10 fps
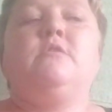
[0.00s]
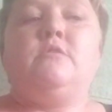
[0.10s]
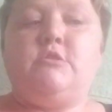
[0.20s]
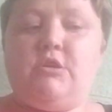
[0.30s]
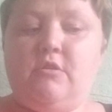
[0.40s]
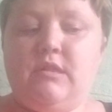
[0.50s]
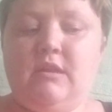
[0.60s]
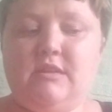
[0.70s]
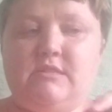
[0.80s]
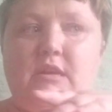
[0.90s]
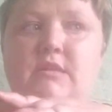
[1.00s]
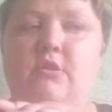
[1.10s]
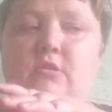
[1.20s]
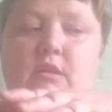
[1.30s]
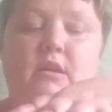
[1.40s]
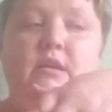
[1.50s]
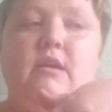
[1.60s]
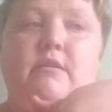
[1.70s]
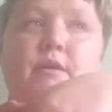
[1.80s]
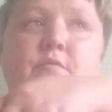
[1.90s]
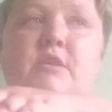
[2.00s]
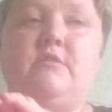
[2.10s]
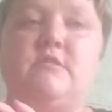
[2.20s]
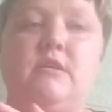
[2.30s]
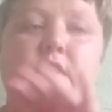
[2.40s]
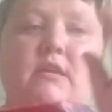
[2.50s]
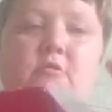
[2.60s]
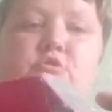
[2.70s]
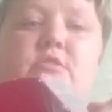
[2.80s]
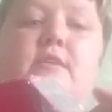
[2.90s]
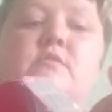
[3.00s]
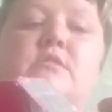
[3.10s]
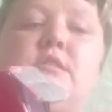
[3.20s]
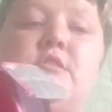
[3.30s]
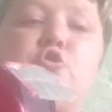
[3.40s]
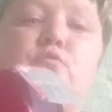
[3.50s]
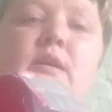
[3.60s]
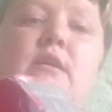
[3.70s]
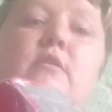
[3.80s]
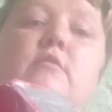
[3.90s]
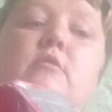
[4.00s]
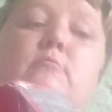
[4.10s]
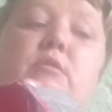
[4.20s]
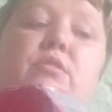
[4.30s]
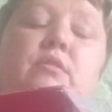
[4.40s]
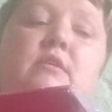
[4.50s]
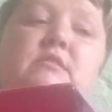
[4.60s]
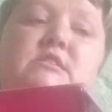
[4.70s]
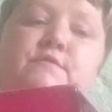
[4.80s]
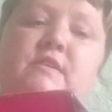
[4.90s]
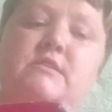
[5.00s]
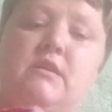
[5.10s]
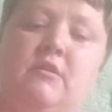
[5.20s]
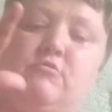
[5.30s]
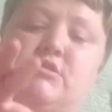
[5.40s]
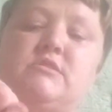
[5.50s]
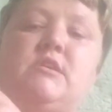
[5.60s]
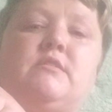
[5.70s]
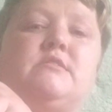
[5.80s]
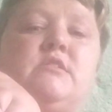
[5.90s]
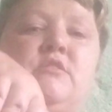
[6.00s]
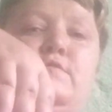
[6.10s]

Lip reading: So then I stuck that on and I covered it, and I also covered the tray with Decifix, and I also stuck this little